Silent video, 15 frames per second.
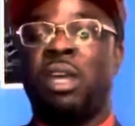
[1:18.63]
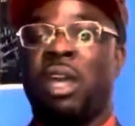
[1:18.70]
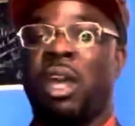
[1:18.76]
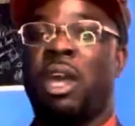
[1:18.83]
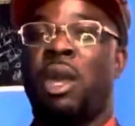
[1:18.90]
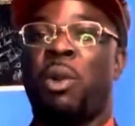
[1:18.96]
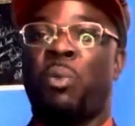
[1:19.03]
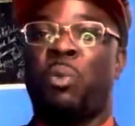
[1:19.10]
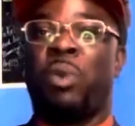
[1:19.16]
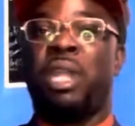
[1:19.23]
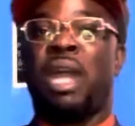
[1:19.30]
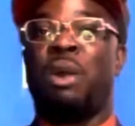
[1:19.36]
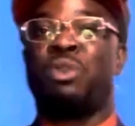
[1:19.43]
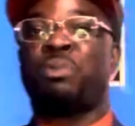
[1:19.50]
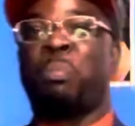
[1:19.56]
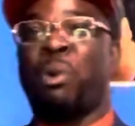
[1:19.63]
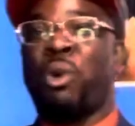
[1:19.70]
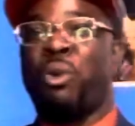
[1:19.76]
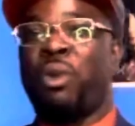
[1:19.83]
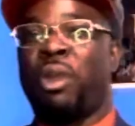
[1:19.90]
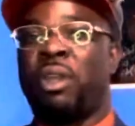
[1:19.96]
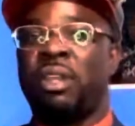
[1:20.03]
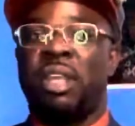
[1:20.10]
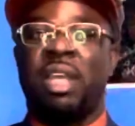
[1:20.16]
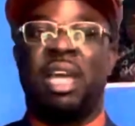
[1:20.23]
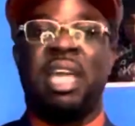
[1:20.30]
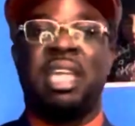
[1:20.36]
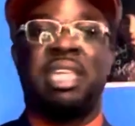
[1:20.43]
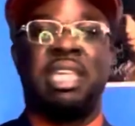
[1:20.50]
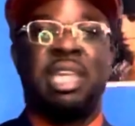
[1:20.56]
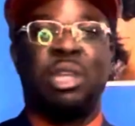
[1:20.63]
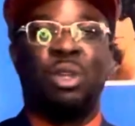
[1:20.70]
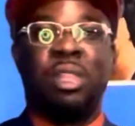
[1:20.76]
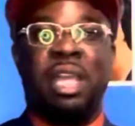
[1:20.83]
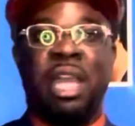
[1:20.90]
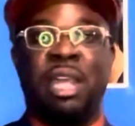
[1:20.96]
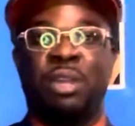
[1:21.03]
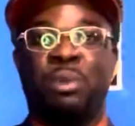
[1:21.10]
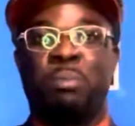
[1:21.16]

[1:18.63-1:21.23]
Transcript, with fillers: Um, when I was born, a year later,